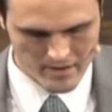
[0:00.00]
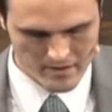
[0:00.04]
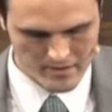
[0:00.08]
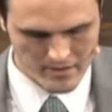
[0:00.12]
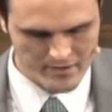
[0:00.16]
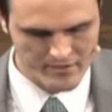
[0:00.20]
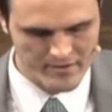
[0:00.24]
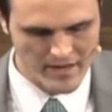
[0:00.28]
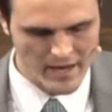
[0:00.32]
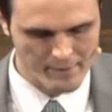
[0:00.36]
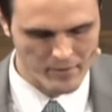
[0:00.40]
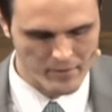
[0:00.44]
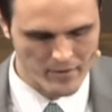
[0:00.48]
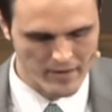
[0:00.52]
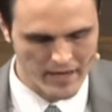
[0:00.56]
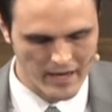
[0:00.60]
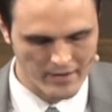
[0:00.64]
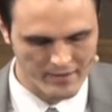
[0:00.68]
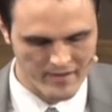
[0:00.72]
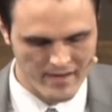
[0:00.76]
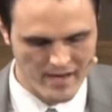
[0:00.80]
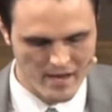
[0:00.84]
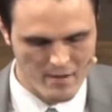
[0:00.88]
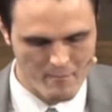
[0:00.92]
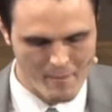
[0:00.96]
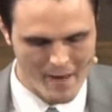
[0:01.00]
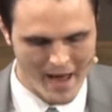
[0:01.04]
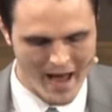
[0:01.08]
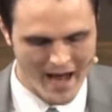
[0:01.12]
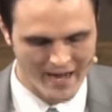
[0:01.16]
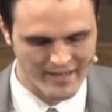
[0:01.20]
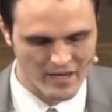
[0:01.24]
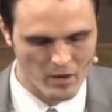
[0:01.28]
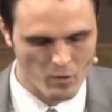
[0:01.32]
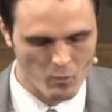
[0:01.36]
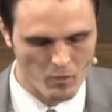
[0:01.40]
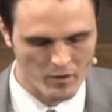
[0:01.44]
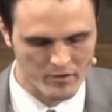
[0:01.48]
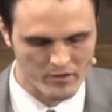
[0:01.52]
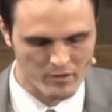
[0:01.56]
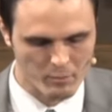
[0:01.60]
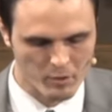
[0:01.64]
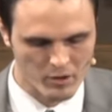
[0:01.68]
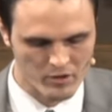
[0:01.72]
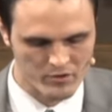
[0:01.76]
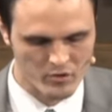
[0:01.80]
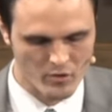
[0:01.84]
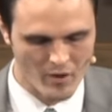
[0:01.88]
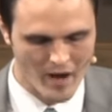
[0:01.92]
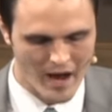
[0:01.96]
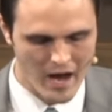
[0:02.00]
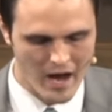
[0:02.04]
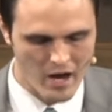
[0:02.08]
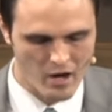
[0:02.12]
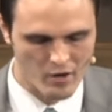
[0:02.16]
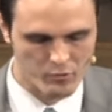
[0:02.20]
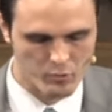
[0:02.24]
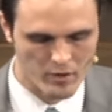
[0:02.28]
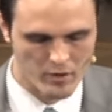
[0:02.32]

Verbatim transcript: Let's not forget the impact on one's personal health